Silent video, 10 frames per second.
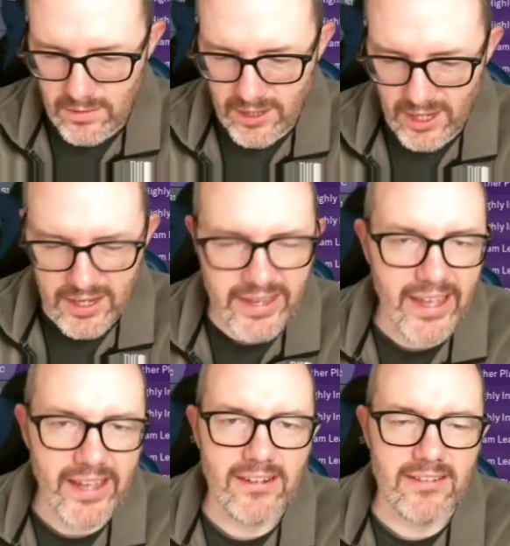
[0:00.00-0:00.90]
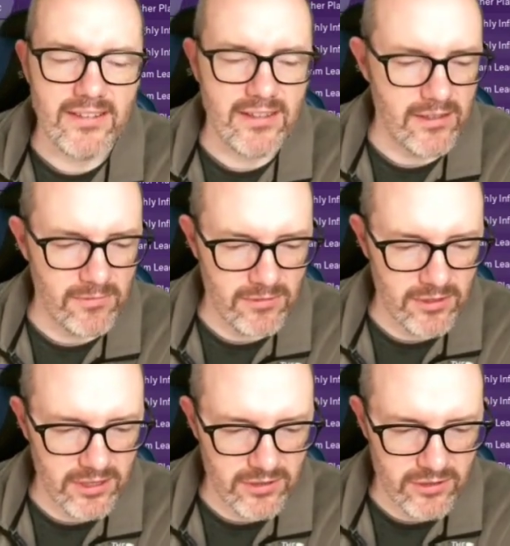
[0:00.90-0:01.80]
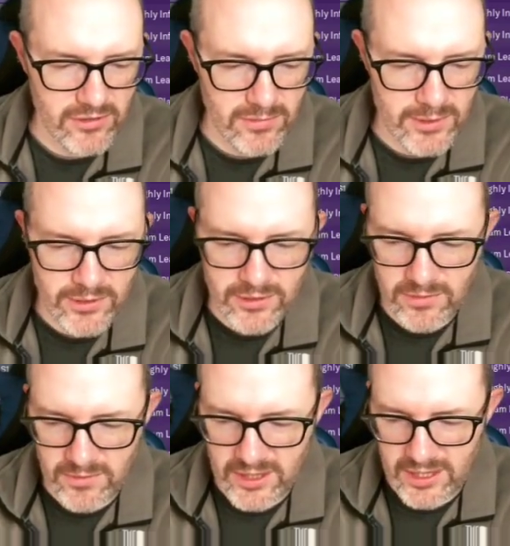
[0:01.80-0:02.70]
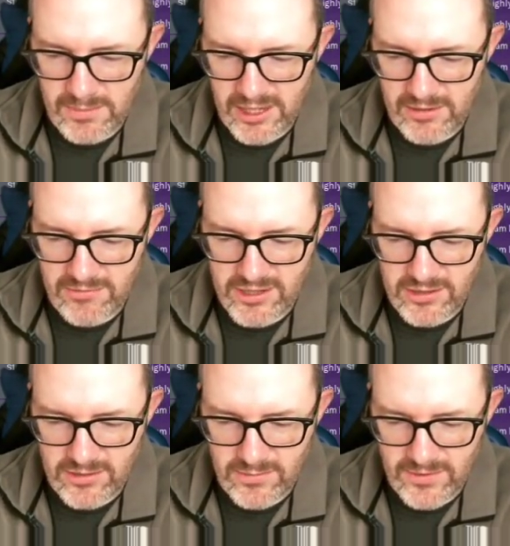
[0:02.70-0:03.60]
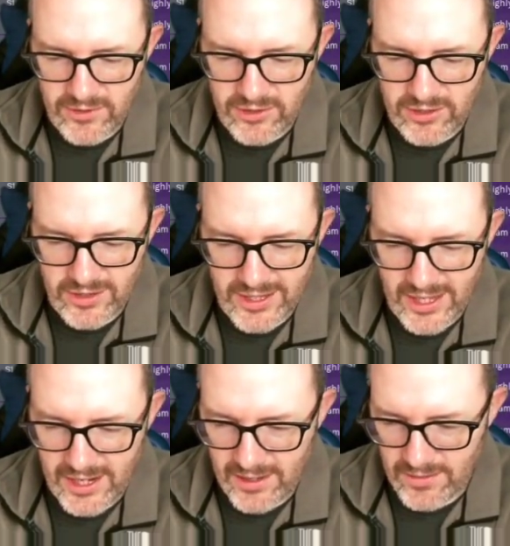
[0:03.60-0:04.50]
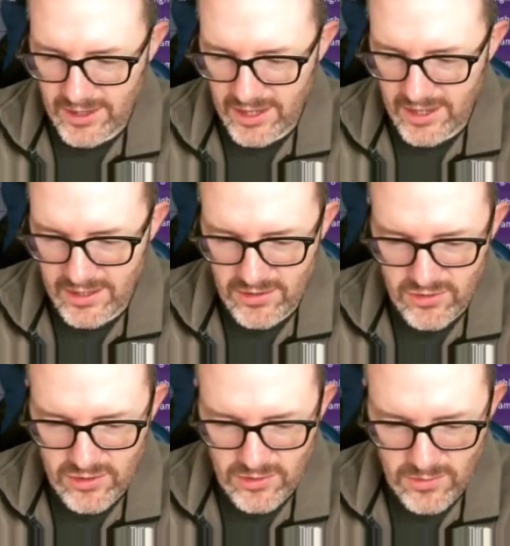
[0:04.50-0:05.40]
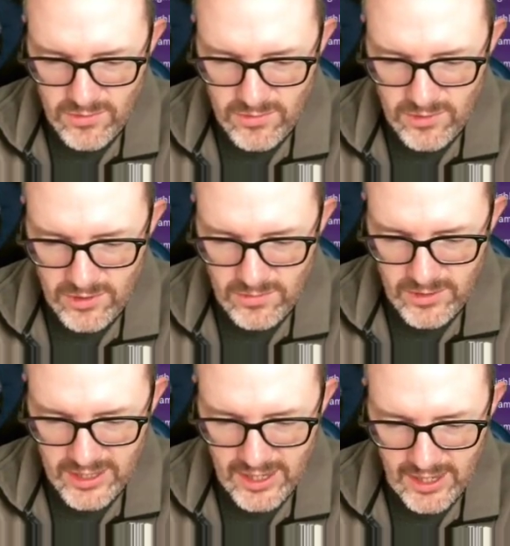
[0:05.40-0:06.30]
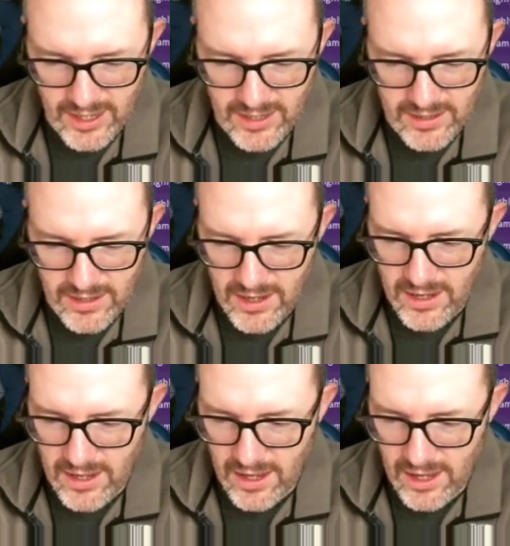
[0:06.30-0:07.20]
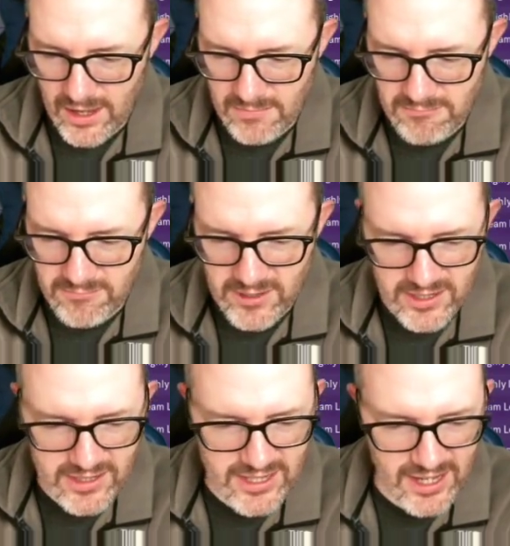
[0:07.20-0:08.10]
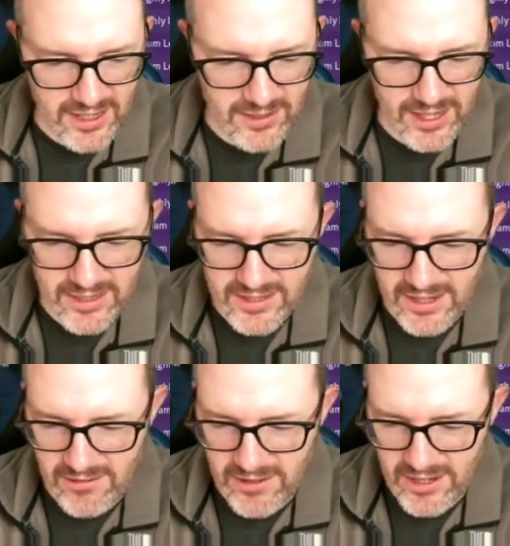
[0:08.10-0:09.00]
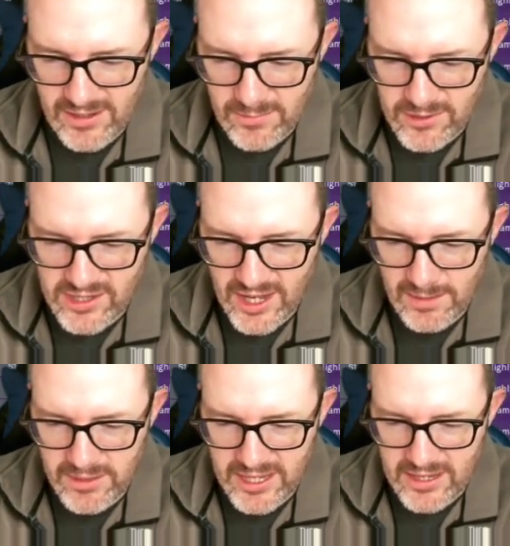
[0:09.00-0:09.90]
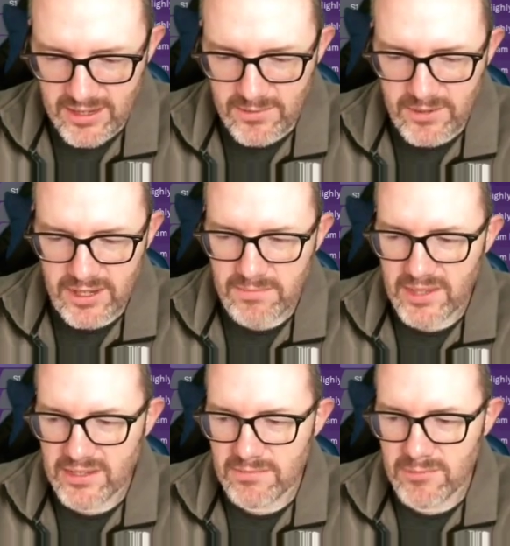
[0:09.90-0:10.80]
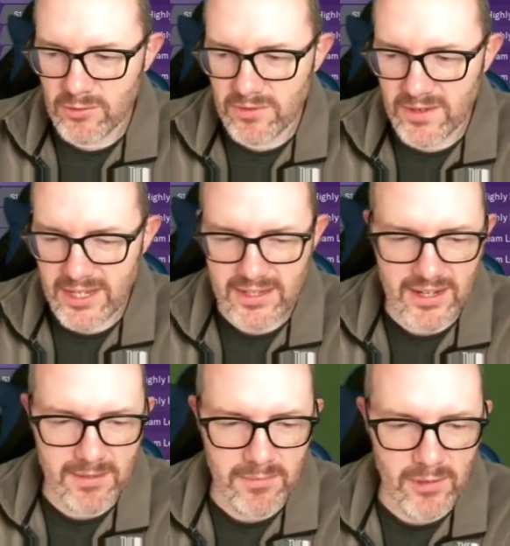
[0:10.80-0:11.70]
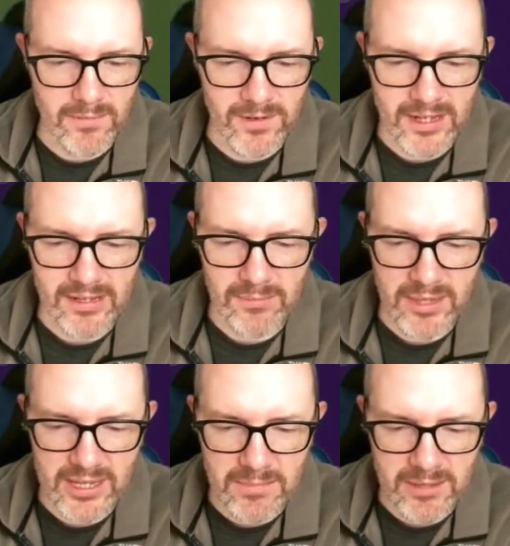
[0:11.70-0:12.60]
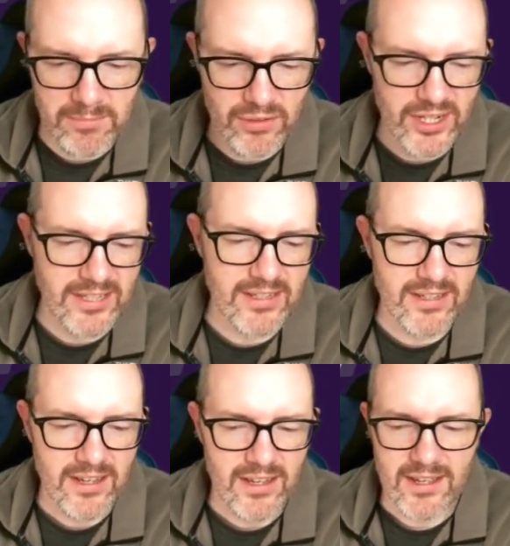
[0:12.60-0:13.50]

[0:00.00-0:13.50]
Okay, again, I said don't look at the scoreboard, don't think about the result. We've just got to get out there and do what we can. I'm going to tell Cantera that I wasn't happy with him. That's motivated him. Hopefully he'll be a bit brighter